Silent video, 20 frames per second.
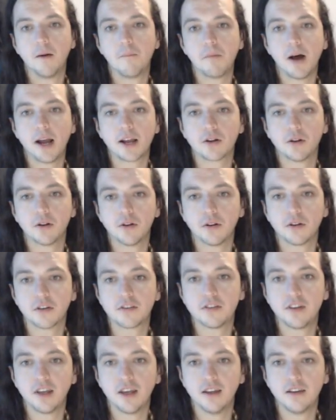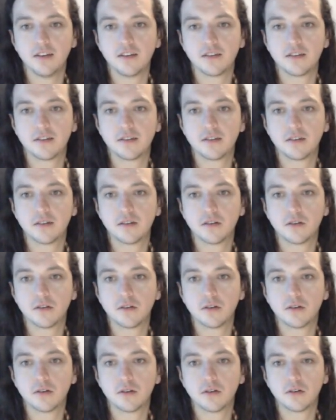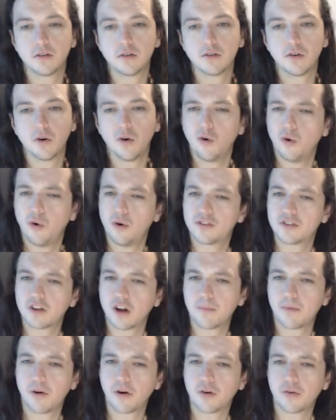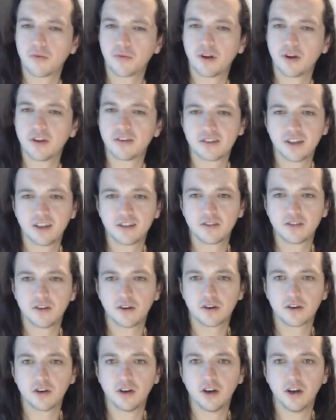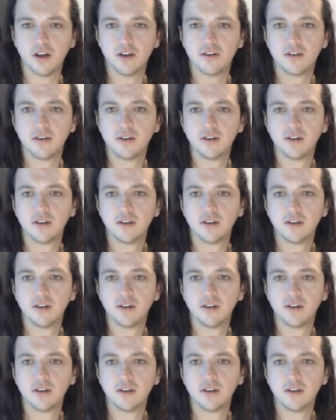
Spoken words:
Michael says, oh, he's got a broken wrist. That's not good.